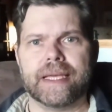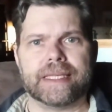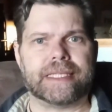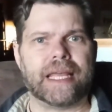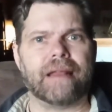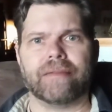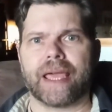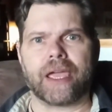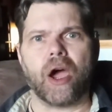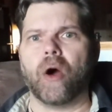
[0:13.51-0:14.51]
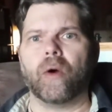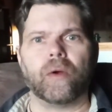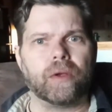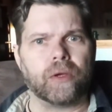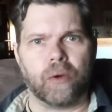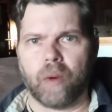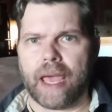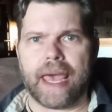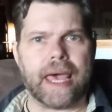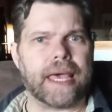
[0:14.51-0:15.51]
Instead of like
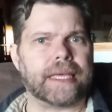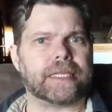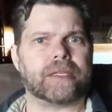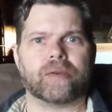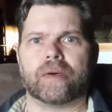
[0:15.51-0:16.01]
ODINQuest